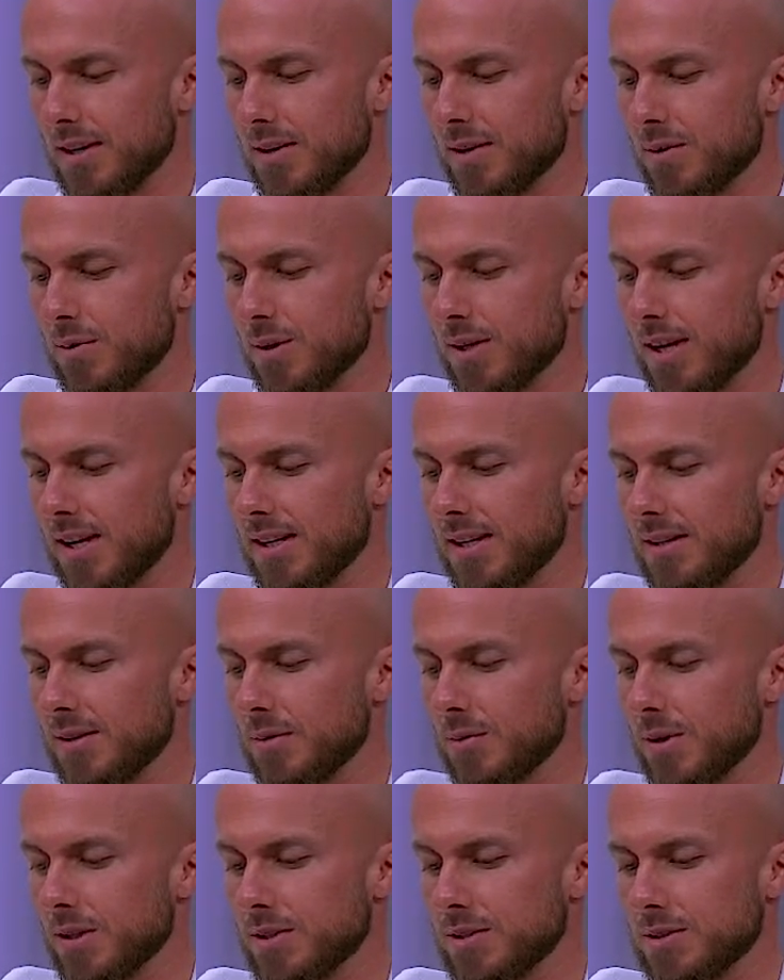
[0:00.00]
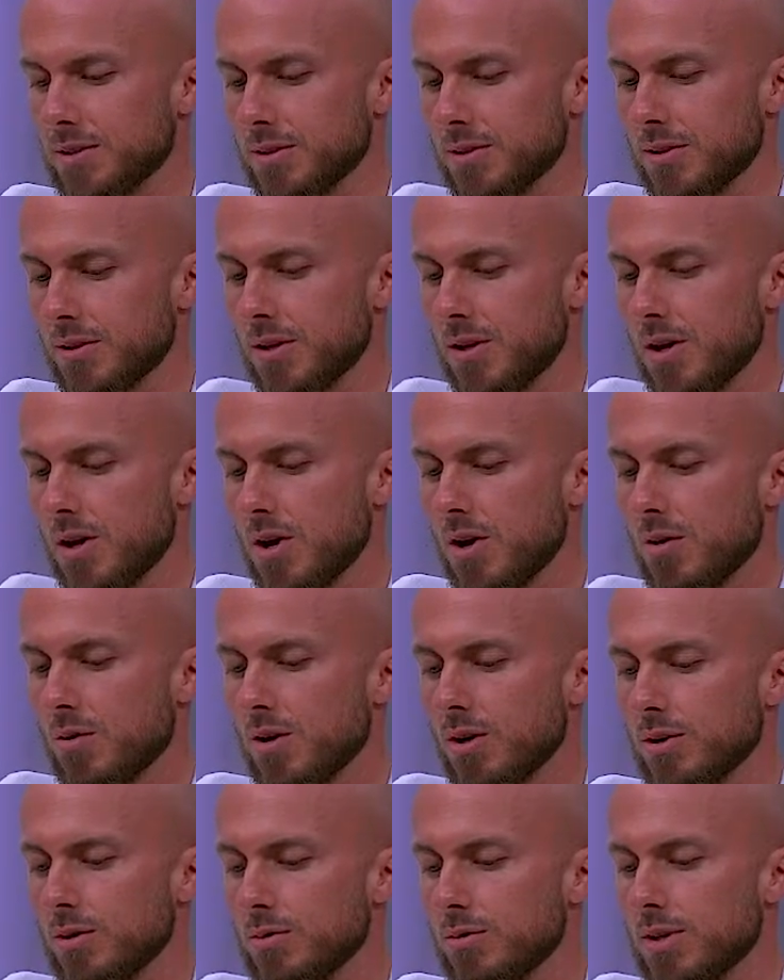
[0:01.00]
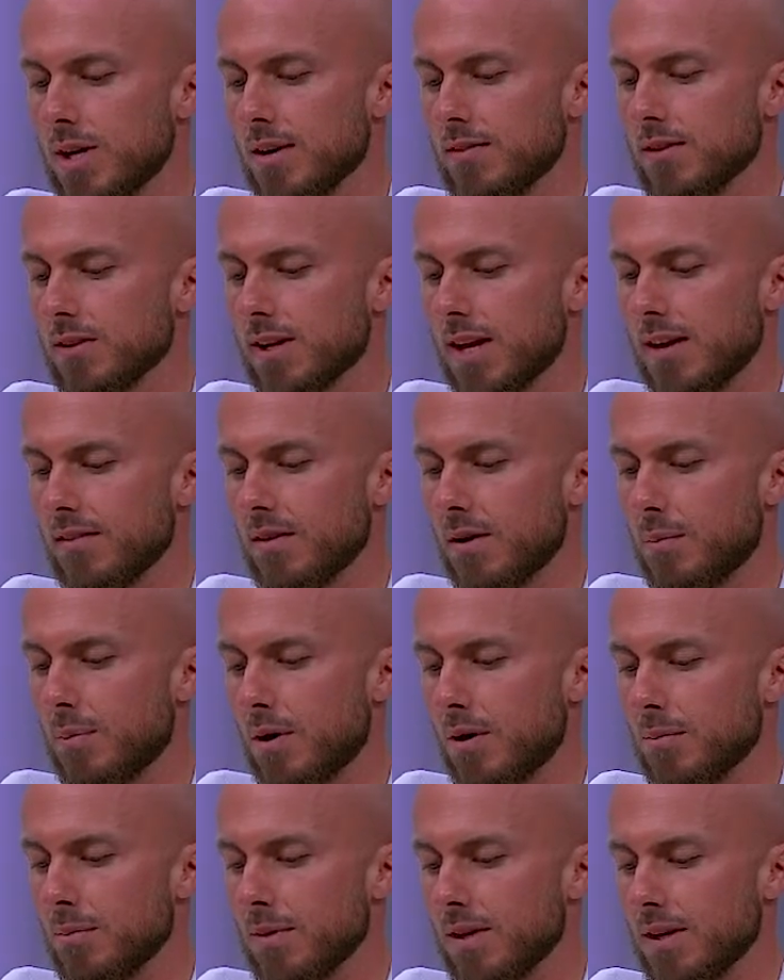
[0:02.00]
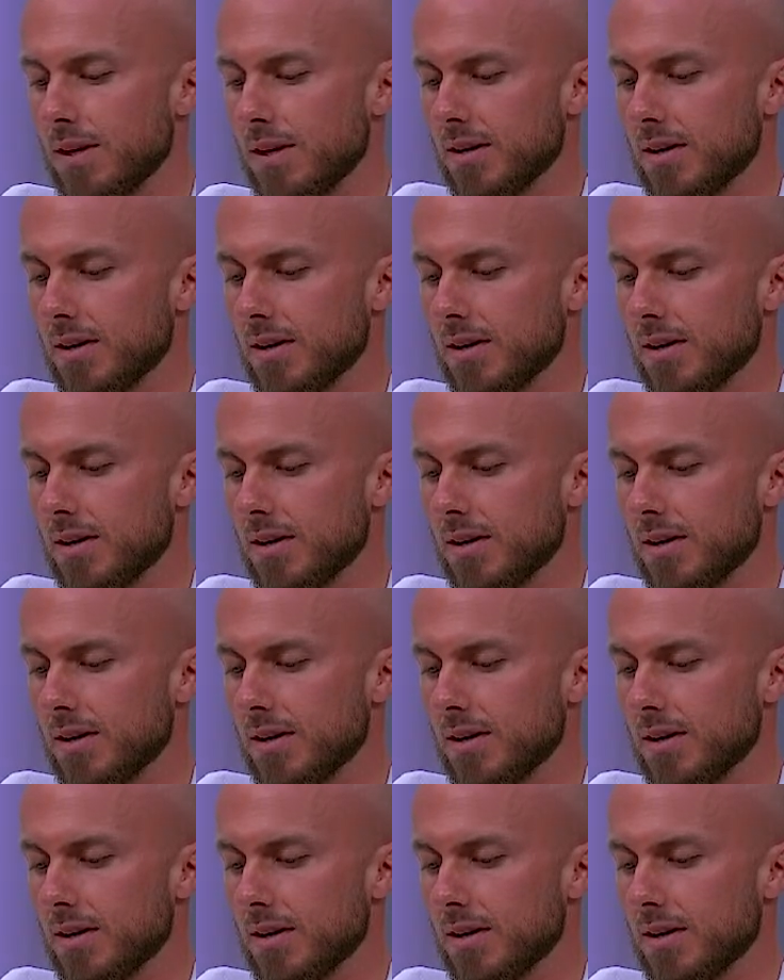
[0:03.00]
when I didn't want to, one who never gave up on me,